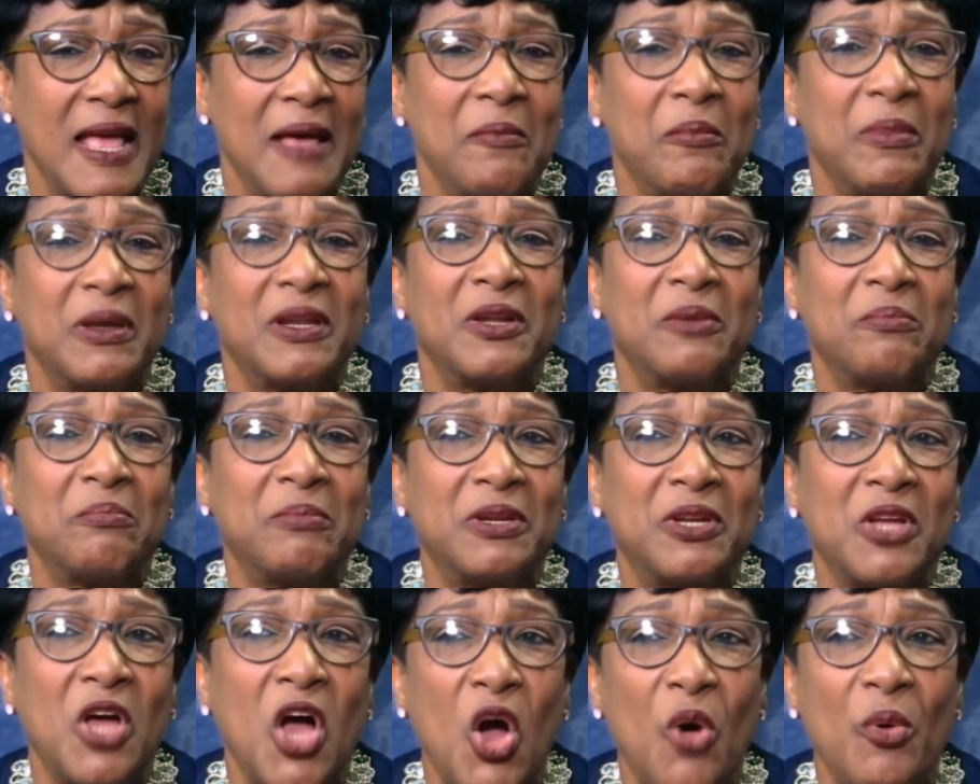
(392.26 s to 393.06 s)

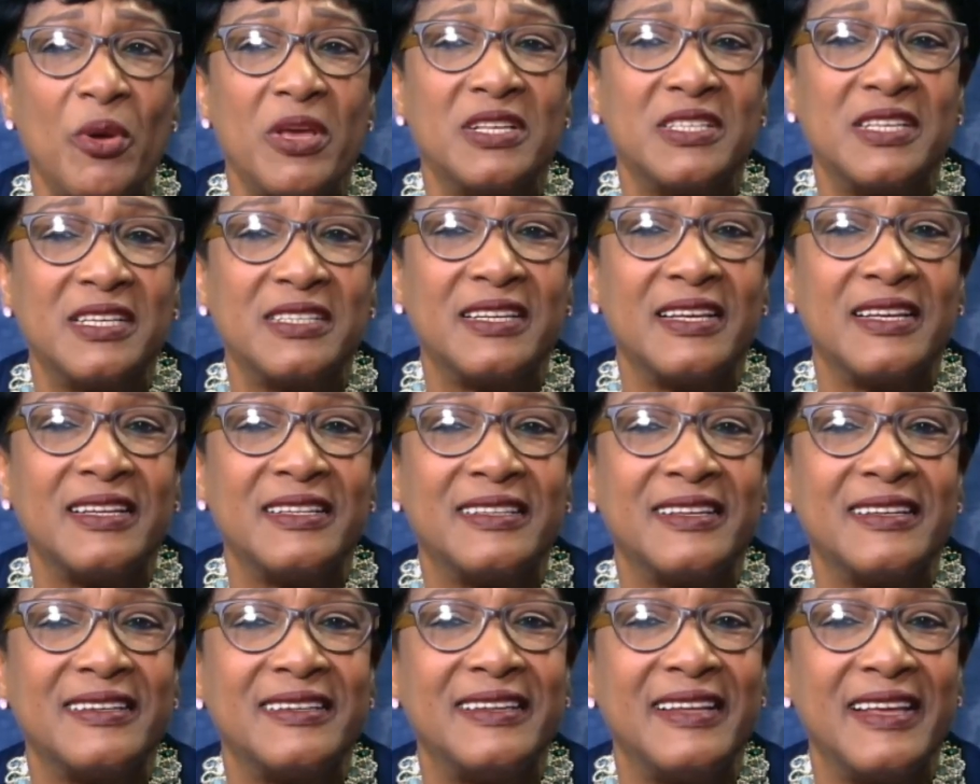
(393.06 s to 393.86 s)
But how is it
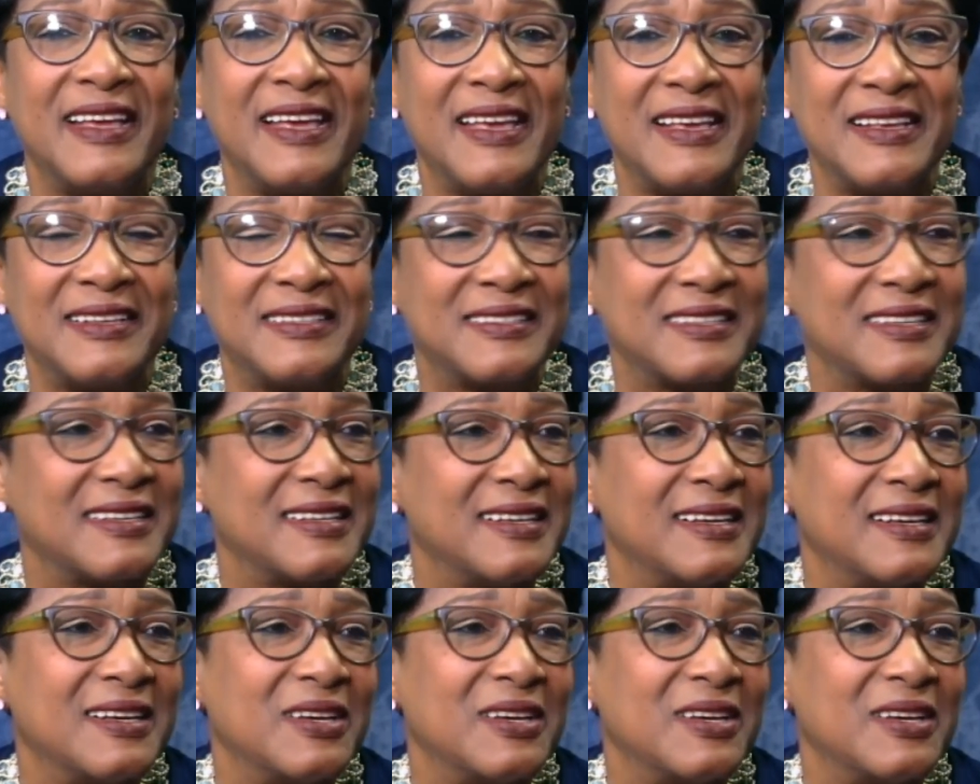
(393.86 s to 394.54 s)
in today's